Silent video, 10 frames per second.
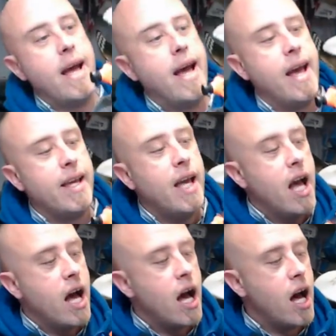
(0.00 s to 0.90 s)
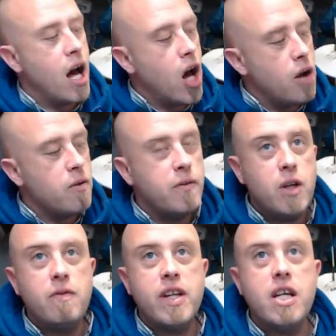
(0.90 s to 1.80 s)
a
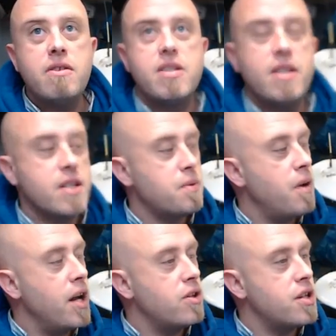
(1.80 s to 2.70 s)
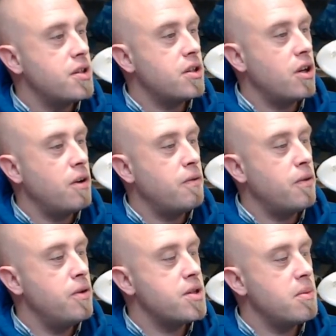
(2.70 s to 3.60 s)
overview video to this one just to go
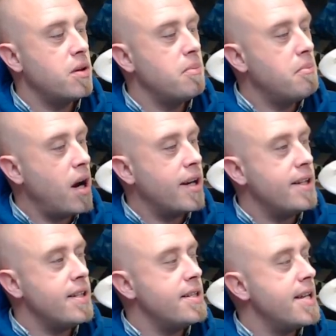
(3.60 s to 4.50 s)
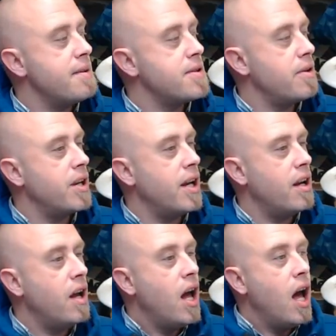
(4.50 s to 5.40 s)
through some of the minor details on
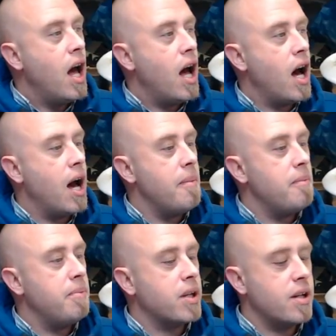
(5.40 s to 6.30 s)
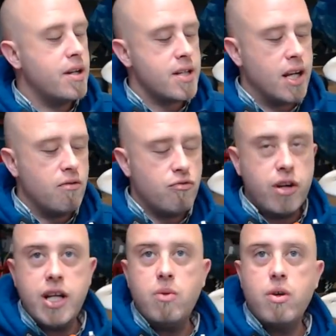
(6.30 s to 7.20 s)
here because it
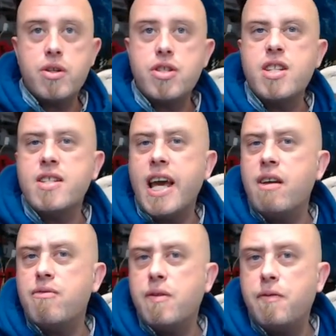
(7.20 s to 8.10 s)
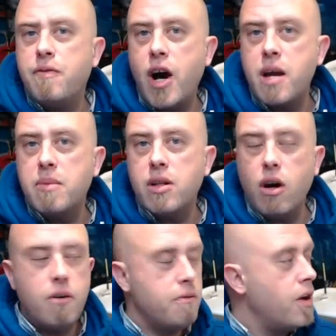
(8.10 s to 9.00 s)
really was just a
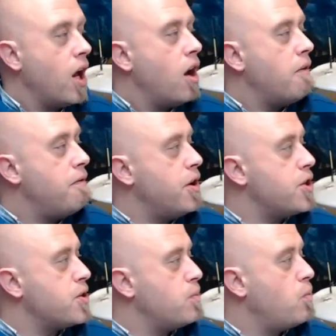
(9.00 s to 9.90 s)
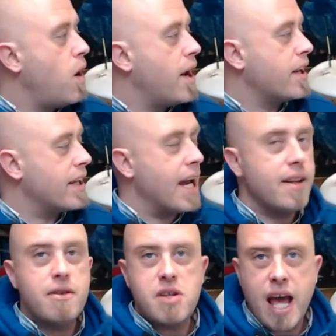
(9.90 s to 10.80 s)
refinement of version 1 and
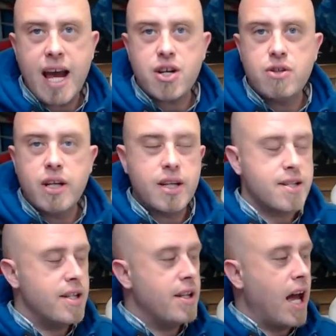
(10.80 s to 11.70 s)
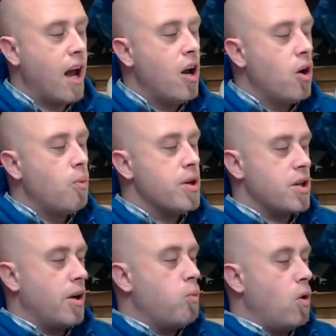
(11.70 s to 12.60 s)
getting those extra things in there which
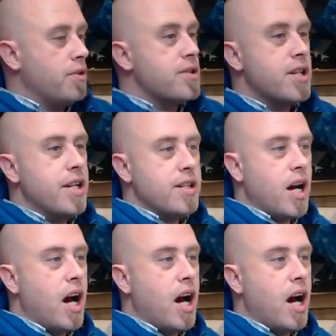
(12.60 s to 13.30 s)
I wanted